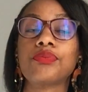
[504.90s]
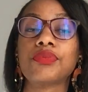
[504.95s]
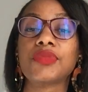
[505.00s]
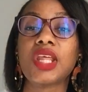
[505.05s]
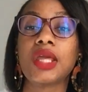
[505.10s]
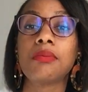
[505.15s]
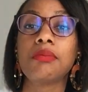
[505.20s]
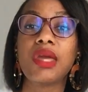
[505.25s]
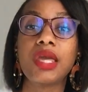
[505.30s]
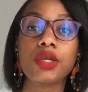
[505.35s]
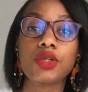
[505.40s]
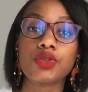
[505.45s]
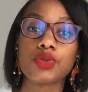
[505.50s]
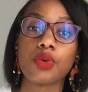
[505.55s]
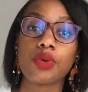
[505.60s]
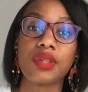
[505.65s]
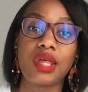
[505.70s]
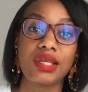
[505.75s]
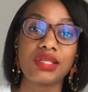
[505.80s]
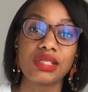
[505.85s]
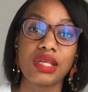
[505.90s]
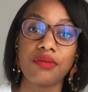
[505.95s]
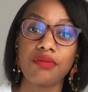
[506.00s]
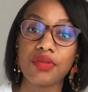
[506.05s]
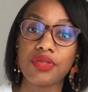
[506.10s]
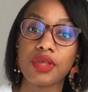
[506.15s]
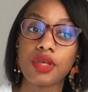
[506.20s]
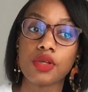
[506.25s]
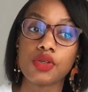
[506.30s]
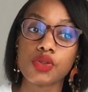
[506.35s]
they make sure that
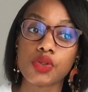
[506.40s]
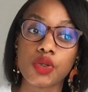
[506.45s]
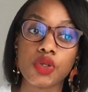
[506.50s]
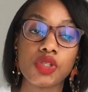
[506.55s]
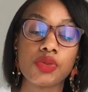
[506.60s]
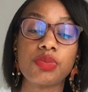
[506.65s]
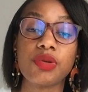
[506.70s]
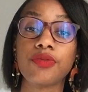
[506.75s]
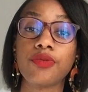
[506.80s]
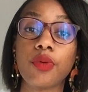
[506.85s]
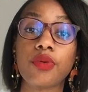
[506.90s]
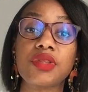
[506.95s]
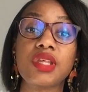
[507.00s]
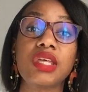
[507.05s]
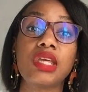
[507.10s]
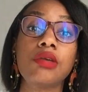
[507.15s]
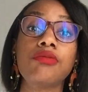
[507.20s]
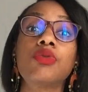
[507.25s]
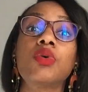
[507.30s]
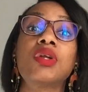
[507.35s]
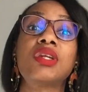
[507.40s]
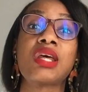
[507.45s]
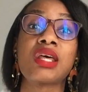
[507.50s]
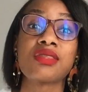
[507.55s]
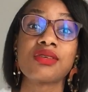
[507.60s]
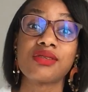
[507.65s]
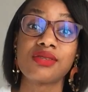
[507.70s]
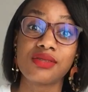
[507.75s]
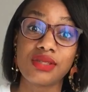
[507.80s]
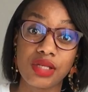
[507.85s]
everything is good before they give you
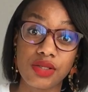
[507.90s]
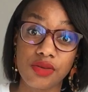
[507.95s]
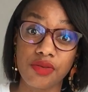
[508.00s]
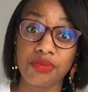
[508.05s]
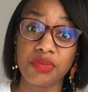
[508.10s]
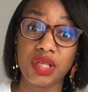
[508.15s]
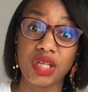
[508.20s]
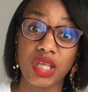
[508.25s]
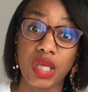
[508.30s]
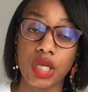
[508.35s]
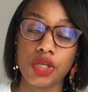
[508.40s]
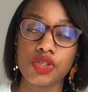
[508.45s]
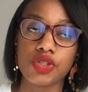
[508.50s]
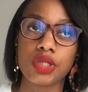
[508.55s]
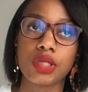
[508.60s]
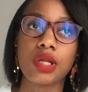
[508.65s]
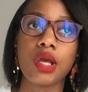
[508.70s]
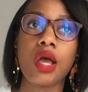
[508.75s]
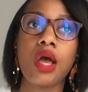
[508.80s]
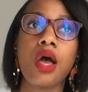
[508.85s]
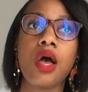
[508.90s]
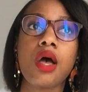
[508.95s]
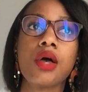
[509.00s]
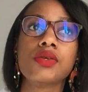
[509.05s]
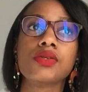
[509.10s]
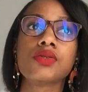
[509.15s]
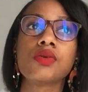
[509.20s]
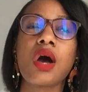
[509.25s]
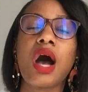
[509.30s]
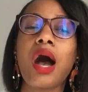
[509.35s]
another set of medication.
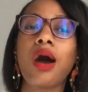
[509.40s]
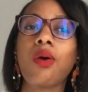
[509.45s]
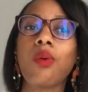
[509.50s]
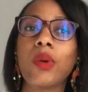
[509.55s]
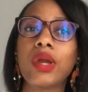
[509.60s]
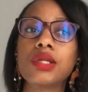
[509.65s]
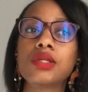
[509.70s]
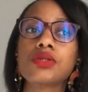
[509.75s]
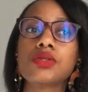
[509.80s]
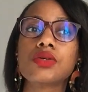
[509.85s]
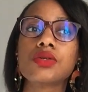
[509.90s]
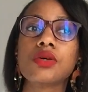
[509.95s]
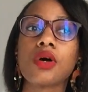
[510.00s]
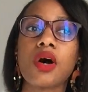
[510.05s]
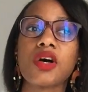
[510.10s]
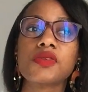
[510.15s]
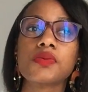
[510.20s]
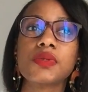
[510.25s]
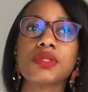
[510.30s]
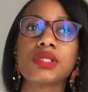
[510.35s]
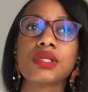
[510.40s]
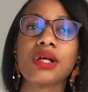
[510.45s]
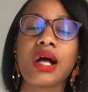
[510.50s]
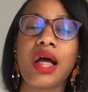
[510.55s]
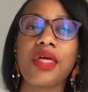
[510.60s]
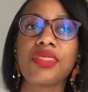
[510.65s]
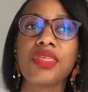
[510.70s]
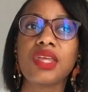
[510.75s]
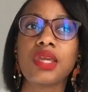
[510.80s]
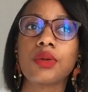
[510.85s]
So I went to the hospital,
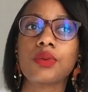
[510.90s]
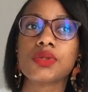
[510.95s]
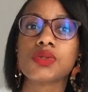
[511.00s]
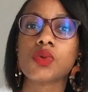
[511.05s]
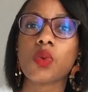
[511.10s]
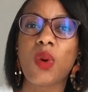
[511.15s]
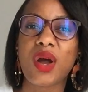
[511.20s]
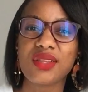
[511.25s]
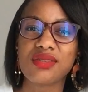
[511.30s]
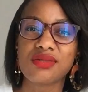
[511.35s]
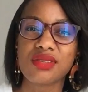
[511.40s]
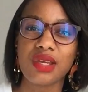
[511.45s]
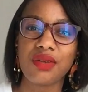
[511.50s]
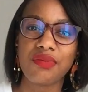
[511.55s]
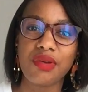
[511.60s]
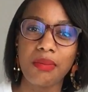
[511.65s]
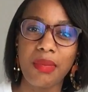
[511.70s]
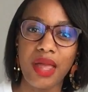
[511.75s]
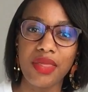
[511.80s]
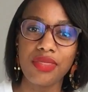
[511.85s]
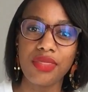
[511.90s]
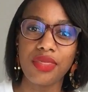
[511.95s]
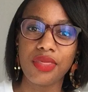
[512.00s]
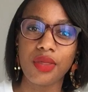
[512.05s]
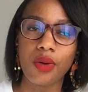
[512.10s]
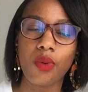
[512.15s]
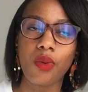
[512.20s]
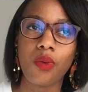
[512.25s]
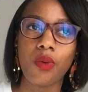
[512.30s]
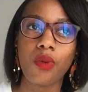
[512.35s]
I think it was once every month,
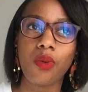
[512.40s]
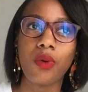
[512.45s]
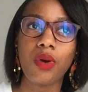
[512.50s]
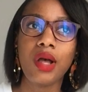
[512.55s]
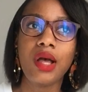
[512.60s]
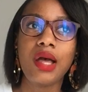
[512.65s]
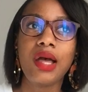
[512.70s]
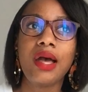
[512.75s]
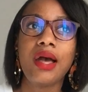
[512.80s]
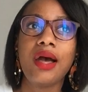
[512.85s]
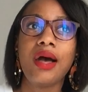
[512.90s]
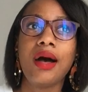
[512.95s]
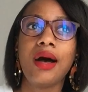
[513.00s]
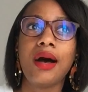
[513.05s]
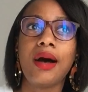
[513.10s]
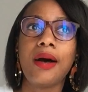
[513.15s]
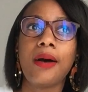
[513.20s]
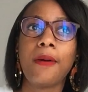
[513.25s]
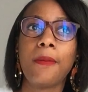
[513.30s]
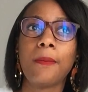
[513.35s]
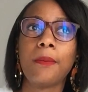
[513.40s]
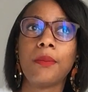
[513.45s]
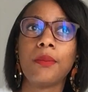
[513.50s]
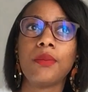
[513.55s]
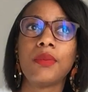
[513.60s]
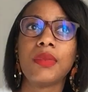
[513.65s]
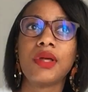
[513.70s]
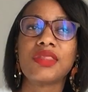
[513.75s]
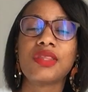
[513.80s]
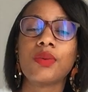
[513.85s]
or
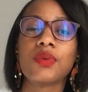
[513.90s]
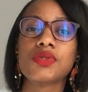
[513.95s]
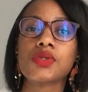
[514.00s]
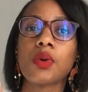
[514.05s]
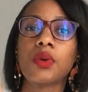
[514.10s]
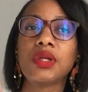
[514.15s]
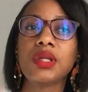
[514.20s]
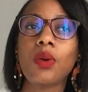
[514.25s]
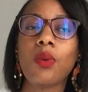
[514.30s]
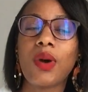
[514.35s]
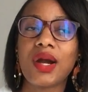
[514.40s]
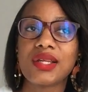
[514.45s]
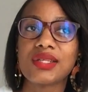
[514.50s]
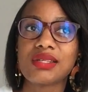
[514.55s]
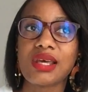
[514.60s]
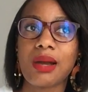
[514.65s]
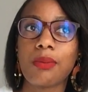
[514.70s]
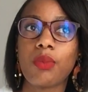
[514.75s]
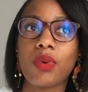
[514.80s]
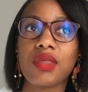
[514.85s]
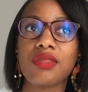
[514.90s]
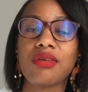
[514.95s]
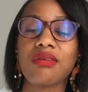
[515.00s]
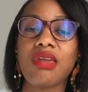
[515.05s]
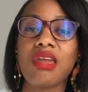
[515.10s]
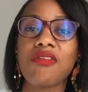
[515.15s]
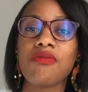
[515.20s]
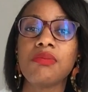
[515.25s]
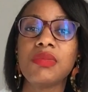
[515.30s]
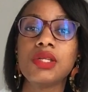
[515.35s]
there was only one time where they
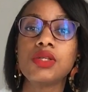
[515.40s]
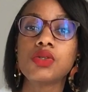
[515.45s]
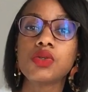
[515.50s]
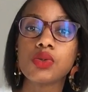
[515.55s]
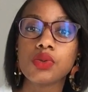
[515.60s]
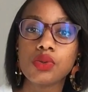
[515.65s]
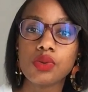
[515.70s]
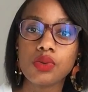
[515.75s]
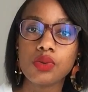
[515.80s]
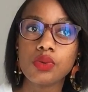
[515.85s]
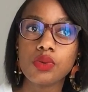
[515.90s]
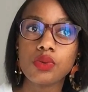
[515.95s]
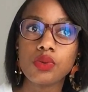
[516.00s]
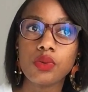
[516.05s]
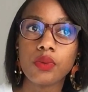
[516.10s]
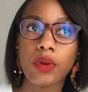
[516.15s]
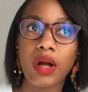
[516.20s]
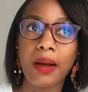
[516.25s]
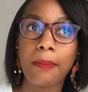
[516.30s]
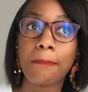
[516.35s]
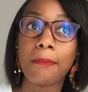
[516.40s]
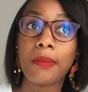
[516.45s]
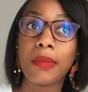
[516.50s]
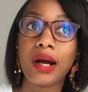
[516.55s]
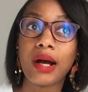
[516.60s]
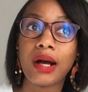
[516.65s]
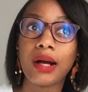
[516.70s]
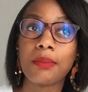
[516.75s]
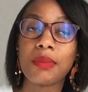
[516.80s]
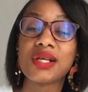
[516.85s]
gave me
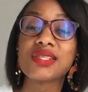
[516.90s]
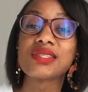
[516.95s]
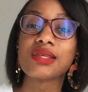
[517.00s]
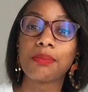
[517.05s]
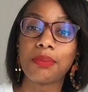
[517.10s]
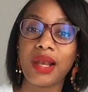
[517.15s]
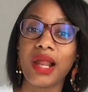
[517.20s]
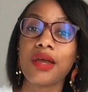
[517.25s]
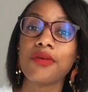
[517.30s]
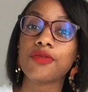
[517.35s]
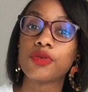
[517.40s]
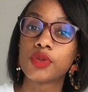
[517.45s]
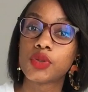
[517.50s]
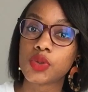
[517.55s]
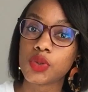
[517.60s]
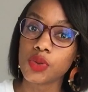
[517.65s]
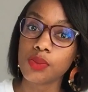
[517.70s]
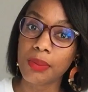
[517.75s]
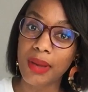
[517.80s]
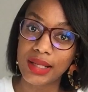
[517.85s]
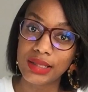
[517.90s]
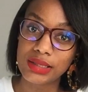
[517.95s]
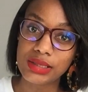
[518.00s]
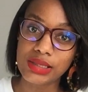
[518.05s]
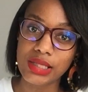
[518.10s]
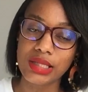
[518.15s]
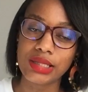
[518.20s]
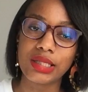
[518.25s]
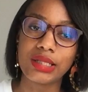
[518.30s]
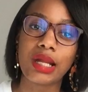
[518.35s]
a supply for 2
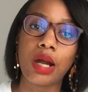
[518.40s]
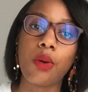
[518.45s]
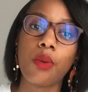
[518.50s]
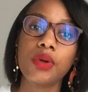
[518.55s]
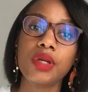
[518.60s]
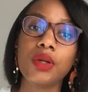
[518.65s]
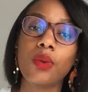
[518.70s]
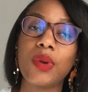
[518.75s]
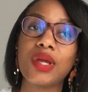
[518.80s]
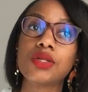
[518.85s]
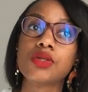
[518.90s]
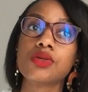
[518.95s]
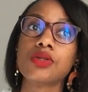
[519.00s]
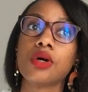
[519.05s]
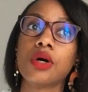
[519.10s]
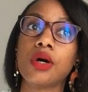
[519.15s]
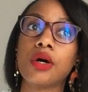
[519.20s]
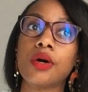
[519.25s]
months, and then I only went to